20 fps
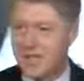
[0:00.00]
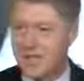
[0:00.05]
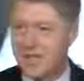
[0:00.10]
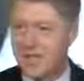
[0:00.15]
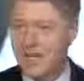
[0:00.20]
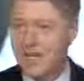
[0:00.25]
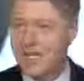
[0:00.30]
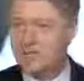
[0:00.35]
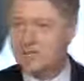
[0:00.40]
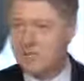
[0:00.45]

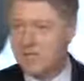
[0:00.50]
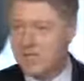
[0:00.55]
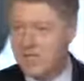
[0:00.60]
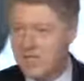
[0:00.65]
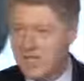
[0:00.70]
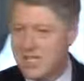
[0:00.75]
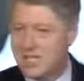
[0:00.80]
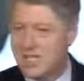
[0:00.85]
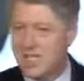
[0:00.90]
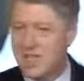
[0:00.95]
the
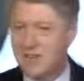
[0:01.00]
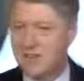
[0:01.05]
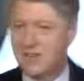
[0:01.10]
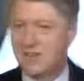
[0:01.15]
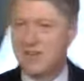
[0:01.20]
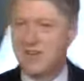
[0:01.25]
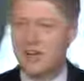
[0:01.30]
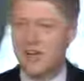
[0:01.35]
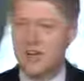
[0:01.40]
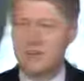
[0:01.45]
expertise they've
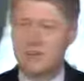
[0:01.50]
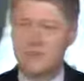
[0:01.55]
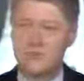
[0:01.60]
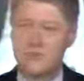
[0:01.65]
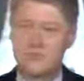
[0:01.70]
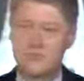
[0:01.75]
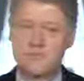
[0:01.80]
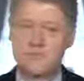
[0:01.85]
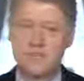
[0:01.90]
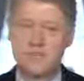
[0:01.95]

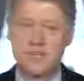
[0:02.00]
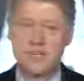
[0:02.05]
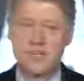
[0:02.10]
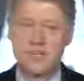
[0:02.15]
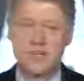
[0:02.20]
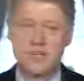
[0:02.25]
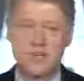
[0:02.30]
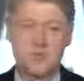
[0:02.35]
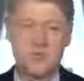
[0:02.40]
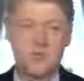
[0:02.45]
developed,
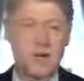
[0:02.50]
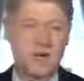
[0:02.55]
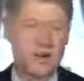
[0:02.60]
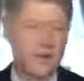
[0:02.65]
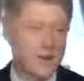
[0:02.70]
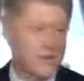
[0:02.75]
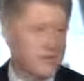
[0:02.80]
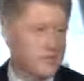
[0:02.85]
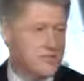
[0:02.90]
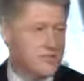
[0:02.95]
the
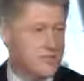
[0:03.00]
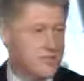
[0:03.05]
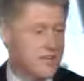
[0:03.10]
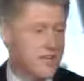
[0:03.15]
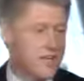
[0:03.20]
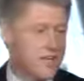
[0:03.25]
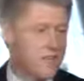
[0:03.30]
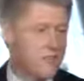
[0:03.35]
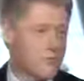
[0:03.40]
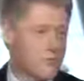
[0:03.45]
barriers that
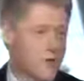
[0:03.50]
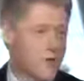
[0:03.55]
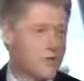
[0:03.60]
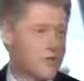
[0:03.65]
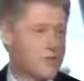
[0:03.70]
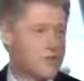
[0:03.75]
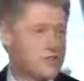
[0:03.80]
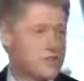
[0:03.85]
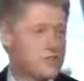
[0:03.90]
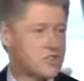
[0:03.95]
they have
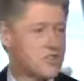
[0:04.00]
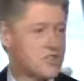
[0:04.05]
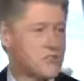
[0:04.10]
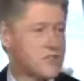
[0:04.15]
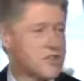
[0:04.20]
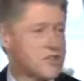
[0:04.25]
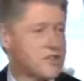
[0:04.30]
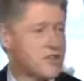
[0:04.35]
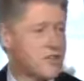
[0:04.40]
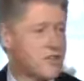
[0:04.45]
broken should
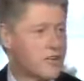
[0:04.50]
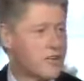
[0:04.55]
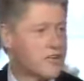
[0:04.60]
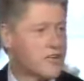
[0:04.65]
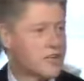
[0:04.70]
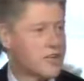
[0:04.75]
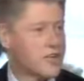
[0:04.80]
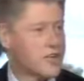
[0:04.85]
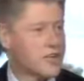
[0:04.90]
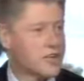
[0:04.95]
be
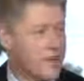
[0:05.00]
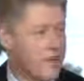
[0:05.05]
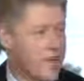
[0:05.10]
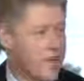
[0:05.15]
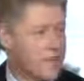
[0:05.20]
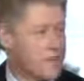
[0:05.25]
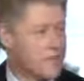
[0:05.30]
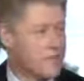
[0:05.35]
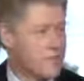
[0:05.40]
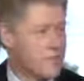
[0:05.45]
turned to the
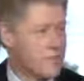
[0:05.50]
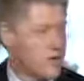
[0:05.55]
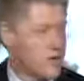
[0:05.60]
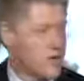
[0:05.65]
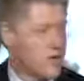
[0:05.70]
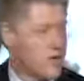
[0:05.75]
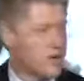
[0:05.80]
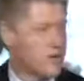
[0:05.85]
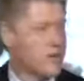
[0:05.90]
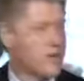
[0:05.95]
advantage of
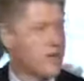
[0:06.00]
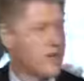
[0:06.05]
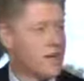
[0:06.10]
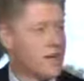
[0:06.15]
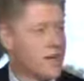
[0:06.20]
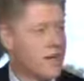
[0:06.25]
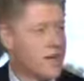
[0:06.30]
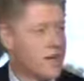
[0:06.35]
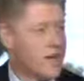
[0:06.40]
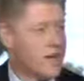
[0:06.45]
America
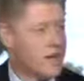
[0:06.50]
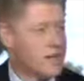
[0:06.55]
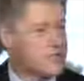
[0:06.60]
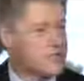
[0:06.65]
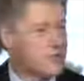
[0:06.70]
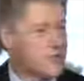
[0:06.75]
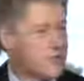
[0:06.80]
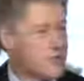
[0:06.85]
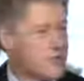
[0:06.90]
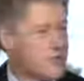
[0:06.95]

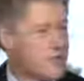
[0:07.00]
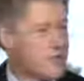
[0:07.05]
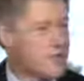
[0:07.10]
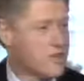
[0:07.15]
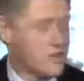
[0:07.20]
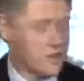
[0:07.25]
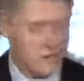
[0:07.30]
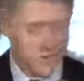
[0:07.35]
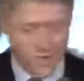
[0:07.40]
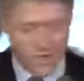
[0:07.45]
as we move
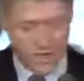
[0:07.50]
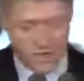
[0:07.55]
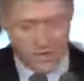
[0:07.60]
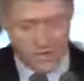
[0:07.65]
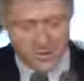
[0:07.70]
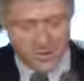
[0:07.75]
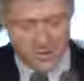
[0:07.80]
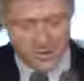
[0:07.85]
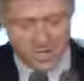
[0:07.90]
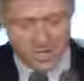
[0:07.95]
into the
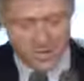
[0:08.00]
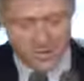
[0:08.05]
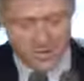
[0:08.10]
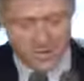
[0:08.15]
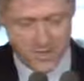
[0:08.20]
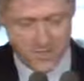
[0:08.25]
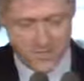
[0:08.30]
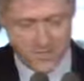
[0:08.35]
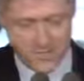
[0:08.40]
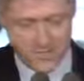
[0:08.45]
21st
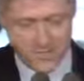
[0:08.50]
century.